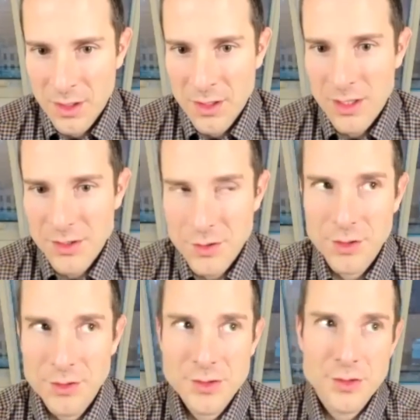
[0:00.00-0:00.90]
Yeah, so
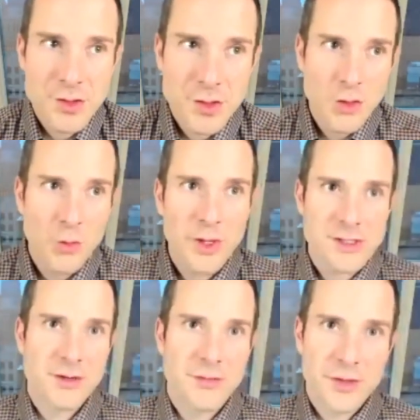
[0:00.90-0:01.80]
there's there's two ways
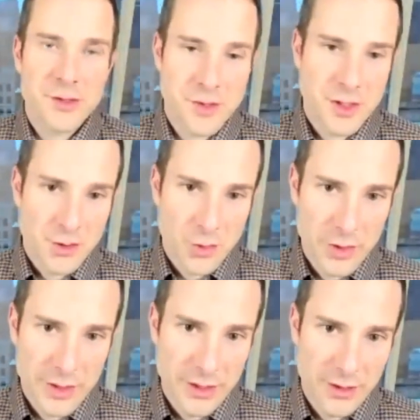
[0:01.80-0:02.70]
that investors get
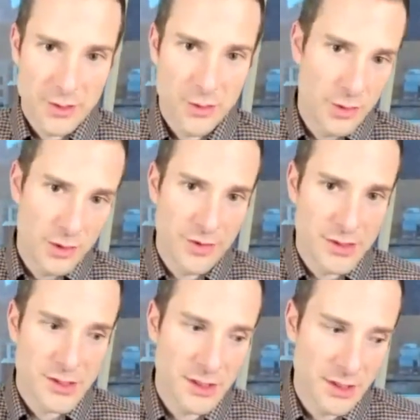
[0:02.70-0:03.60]
liquidity when
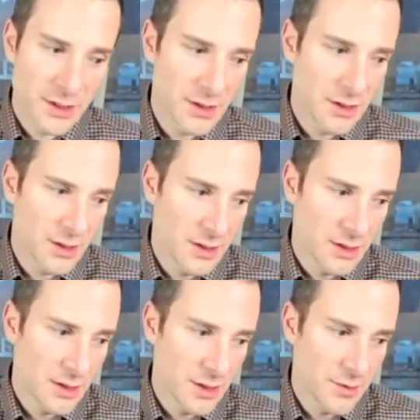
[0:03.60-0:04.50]
investing in
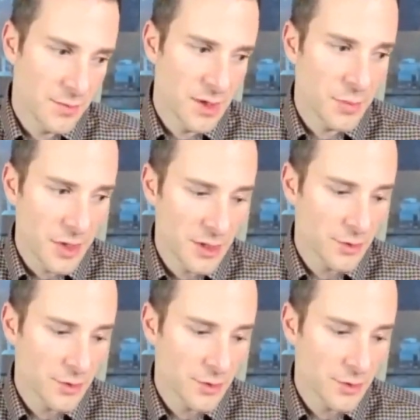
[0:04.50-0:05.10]
in, um, in a painting